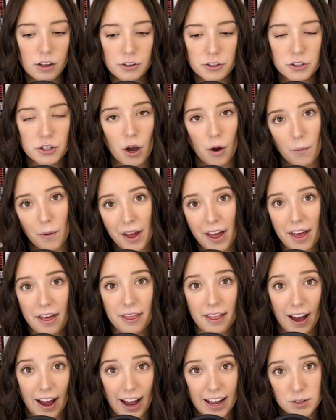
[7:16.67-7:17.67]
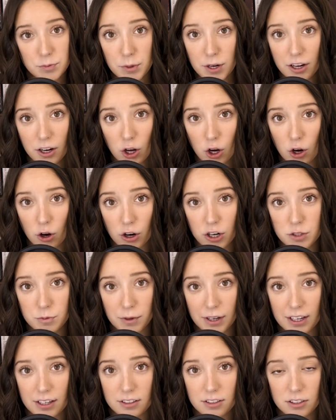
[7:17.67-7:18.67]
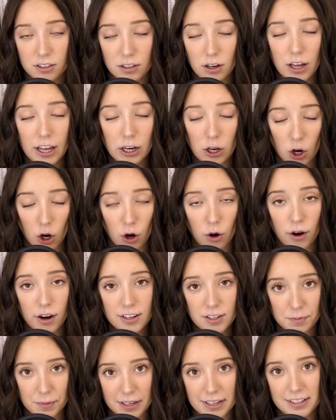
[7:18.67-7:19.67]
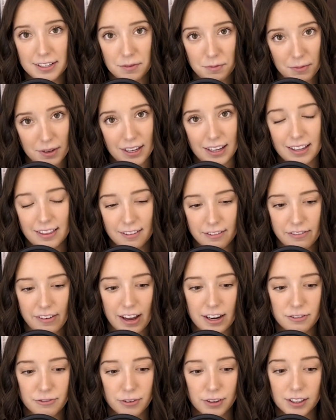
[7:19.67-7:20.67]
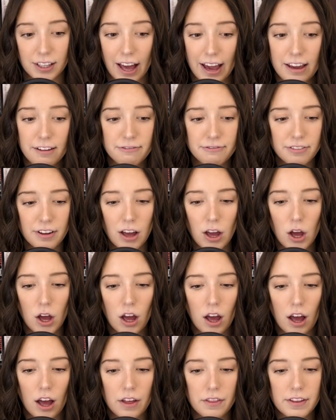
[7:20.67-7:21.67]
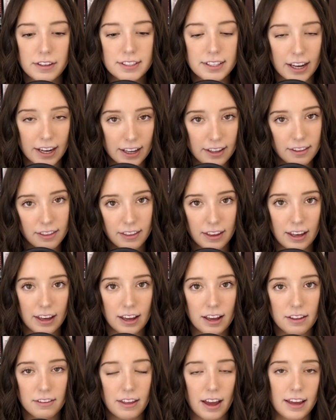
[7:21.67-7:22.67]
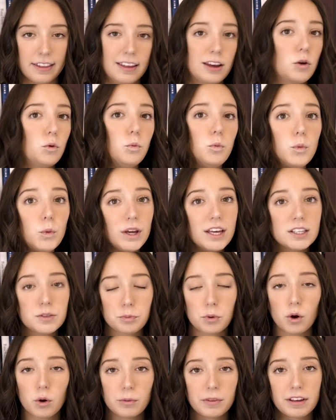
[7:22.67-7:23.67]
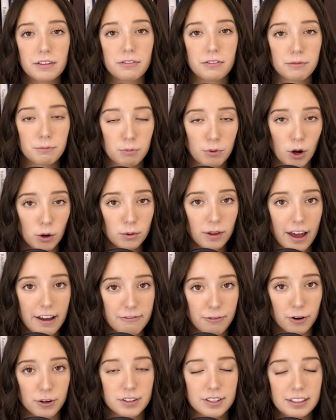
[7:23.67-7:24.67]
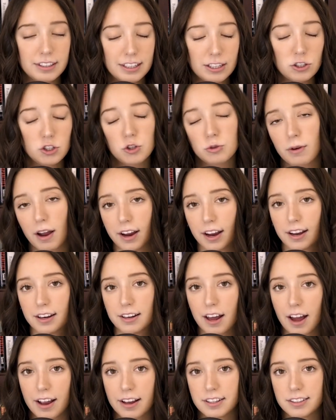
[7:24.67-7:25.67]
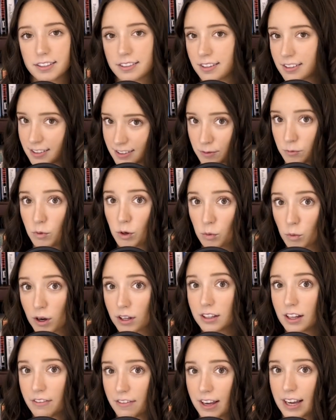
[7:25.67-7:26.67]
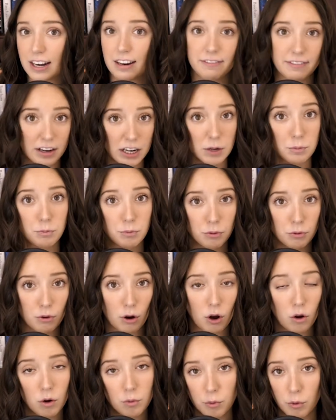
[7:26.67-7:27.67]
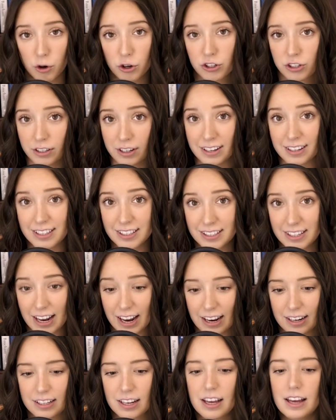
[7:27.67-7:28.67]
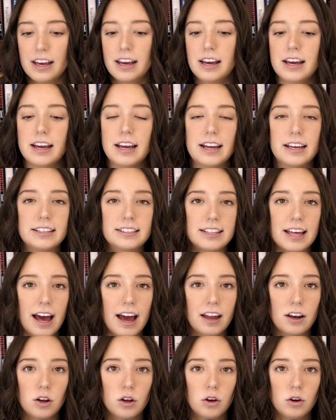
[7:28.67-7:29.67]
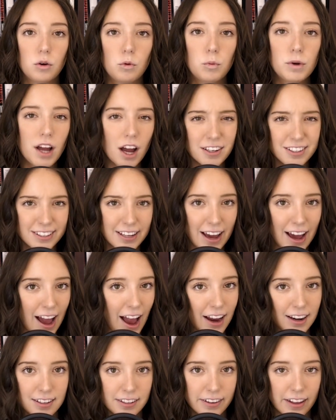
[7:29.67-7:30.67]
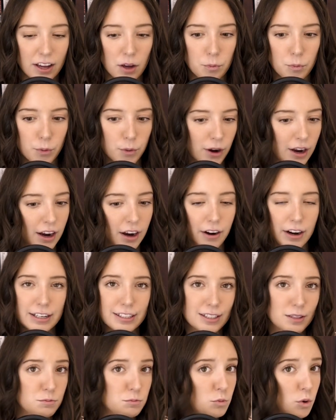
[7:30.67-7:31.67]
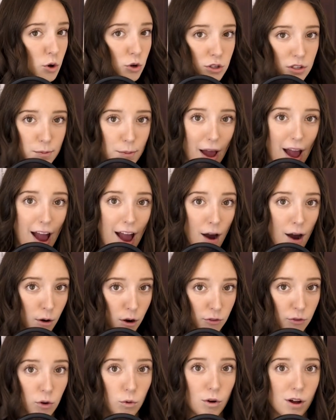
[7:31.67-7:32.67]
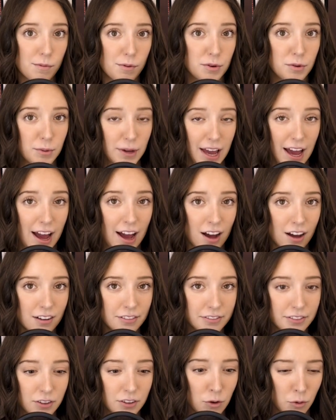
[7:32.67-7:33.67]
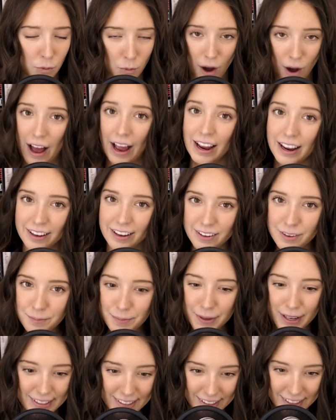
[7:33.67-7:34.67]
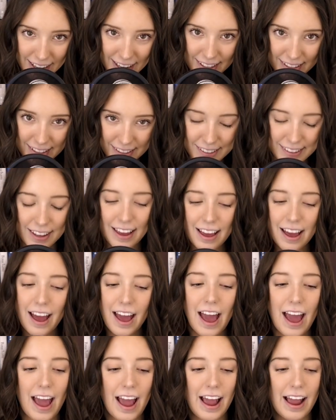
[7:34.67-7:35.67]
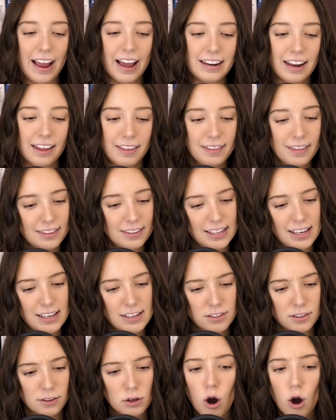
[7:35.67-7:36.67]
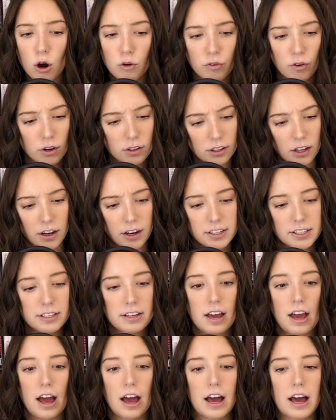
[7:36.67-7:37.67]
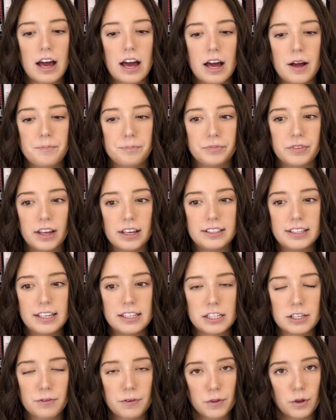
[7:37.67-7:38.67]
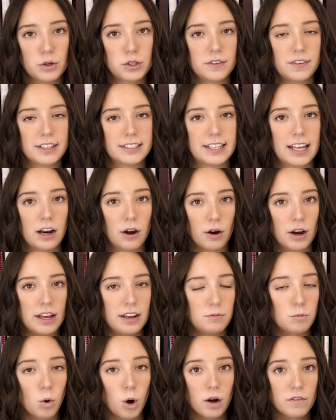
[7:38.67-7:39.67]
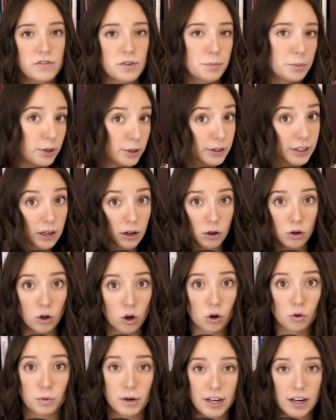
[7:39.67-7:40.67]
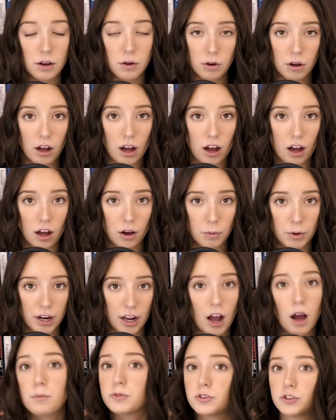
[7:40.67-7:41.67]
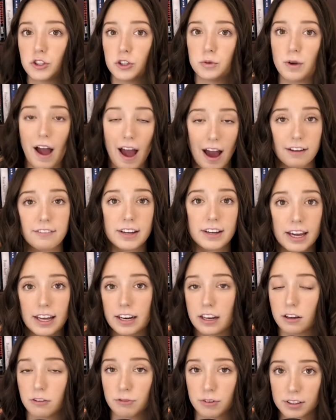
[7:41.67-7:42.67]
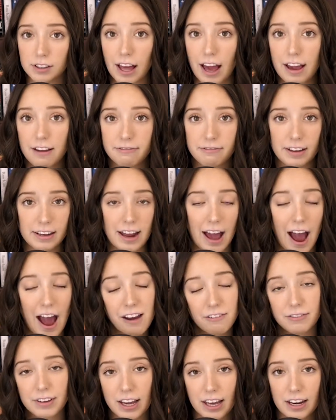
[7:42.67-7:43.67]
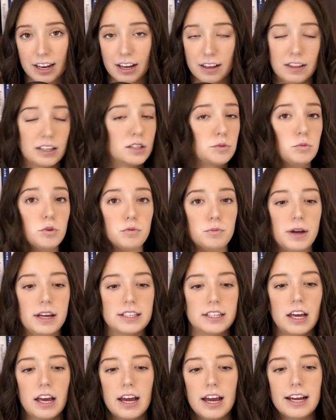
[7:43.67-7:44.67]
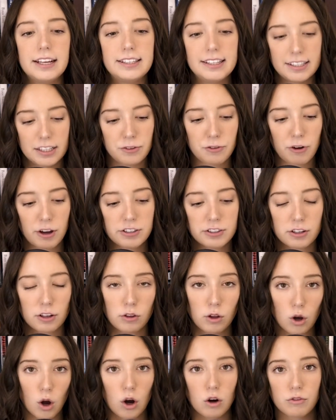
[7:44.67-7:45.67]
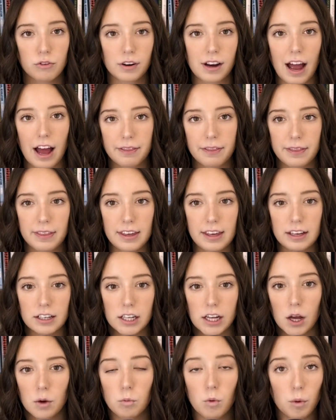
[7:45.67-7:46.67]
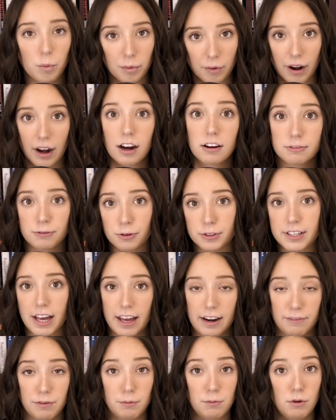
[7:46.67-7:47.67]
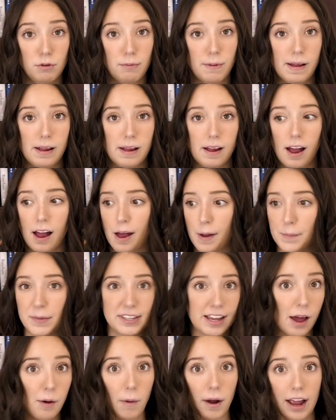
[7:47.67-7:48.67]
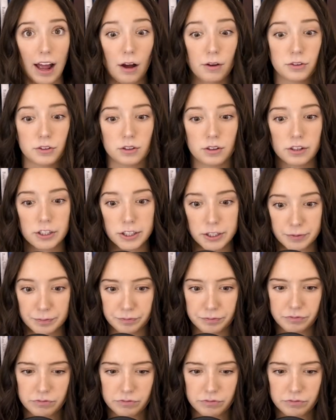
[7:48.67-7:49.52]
So that has been an encouragement to me in the fight for life. The second thing that I think we as pro-lifers need to recognize when we're living in a very pro-abortion state is that we ought to act like prayer is the most powerful weapon we have. Why? Because it is. And I think that's easily overlooked. It's easy for those of us that are in more of the political arena when it comes to advocating for life and advocating in this movement. It's easy for us to look over at the more prayerful side of the movement, the sidewalk counselors,